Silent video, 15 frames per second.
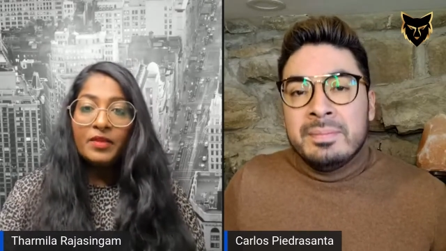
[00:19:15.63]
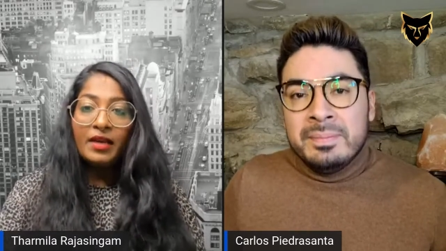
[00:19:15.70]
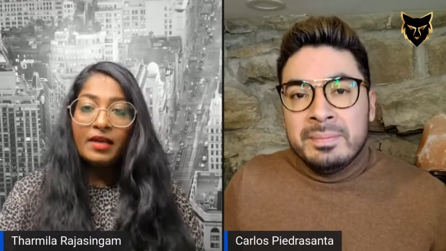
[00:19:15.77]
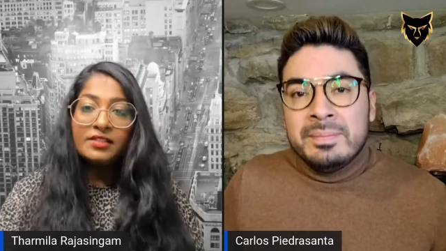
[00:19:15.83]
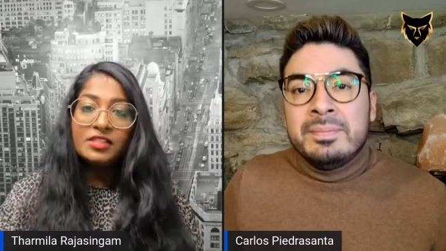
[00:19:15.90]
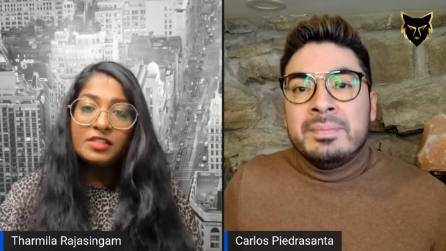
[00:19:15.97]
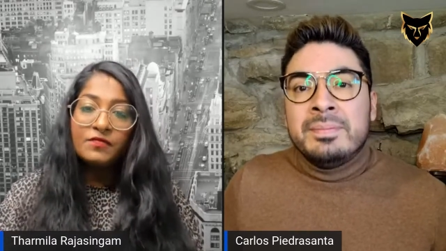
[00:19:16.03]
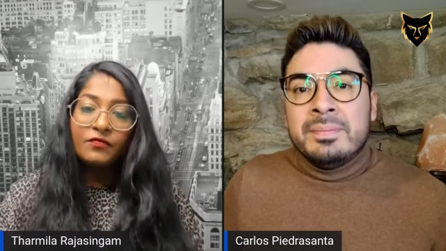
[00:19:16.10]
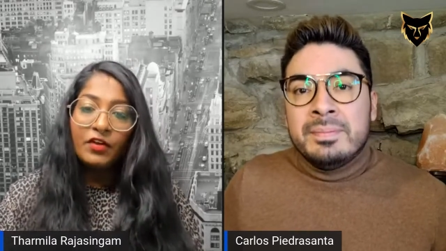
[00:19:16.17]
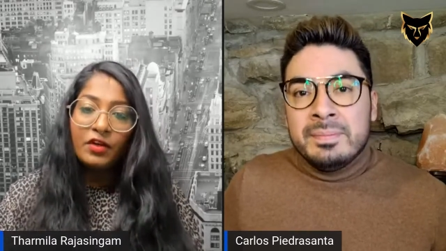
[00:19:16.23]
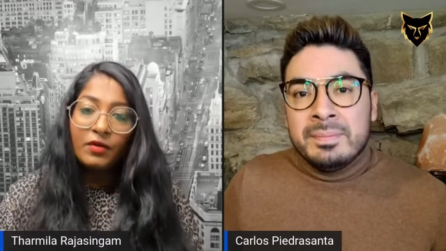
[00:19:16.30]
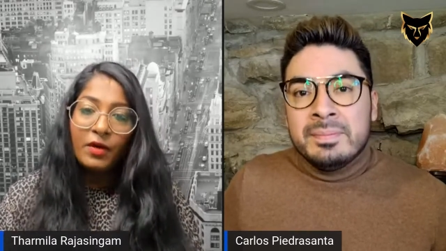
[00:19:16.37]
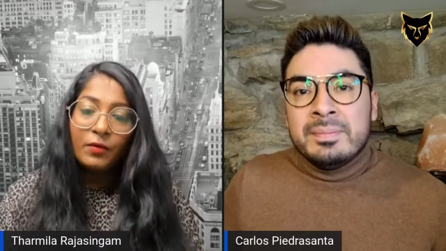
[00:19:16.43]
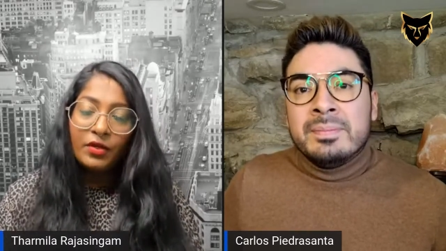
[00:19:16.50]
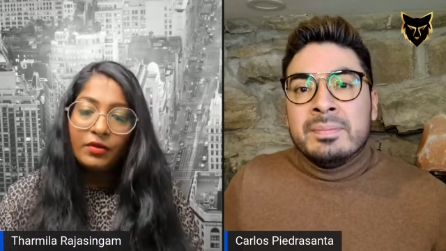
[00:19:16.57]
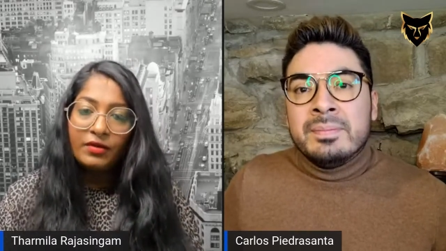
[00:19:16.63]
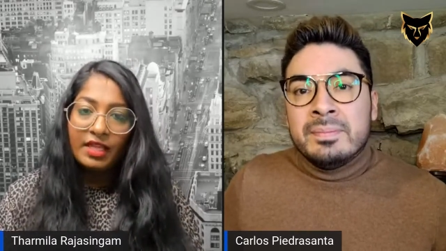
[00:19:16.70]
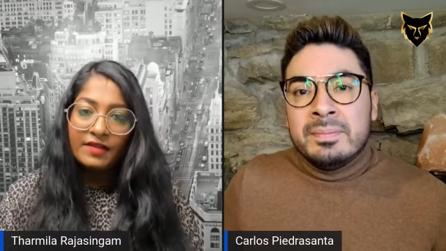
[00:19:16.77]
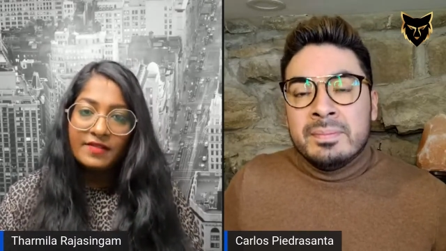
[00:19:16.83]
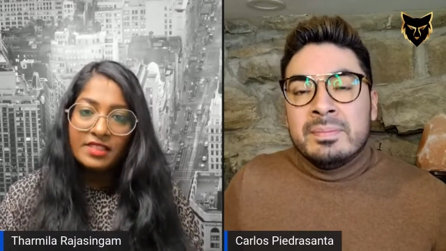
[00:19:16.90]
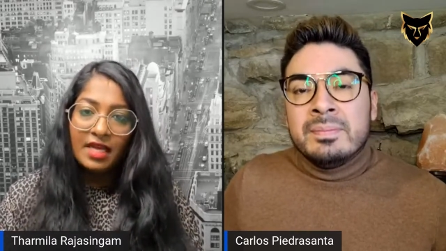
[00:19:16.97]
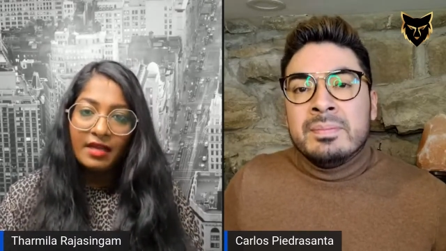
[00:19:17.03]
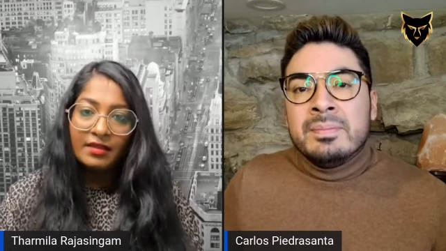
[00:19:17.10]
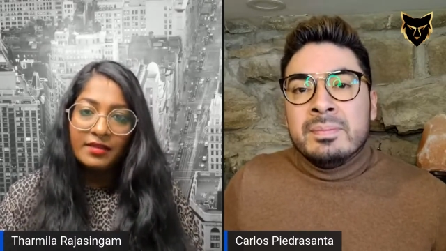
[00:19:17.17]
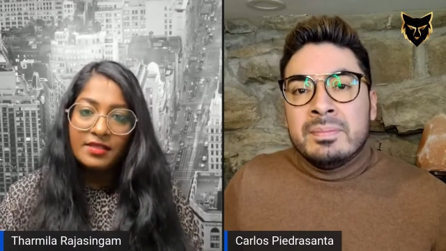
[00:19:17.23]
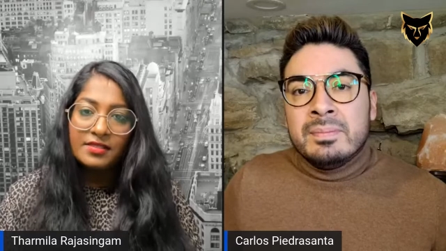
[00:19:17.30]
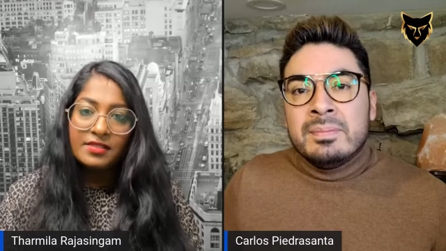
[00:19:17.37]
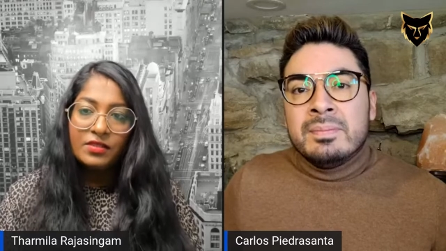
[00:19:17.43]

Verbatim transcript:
Speaker 1: I just figure out what your lifestyle is.